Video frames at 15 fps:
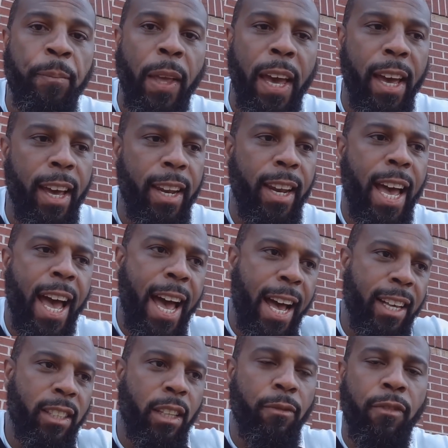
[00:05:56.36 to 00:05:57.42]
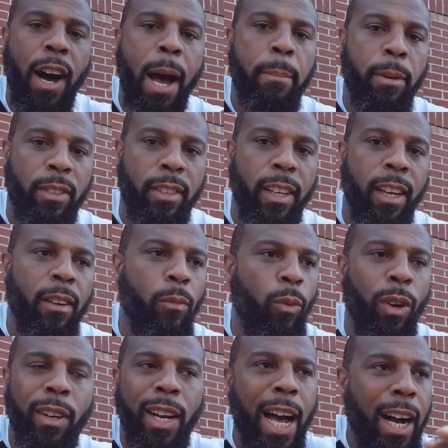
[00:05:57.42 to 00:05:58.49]
And as the 5%,
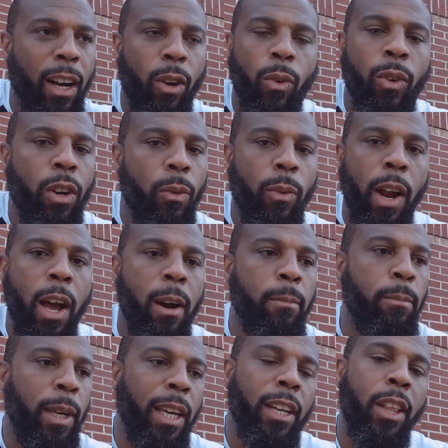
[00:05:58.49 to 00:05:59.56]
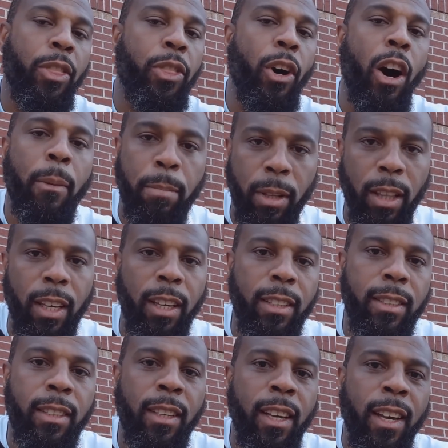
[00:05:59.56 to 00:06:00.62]
we're not going around being the thought
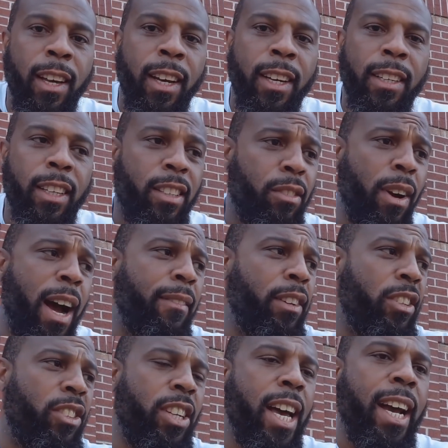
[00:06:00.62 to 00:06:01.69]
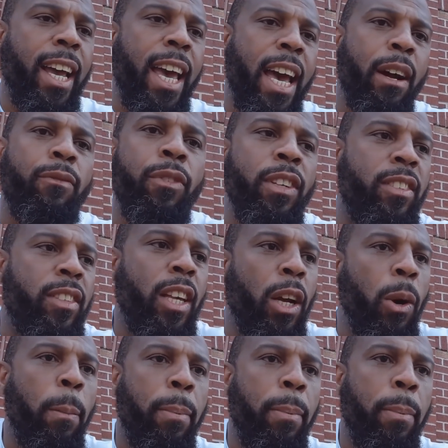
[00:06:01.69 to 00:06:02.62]
police to strive to check every single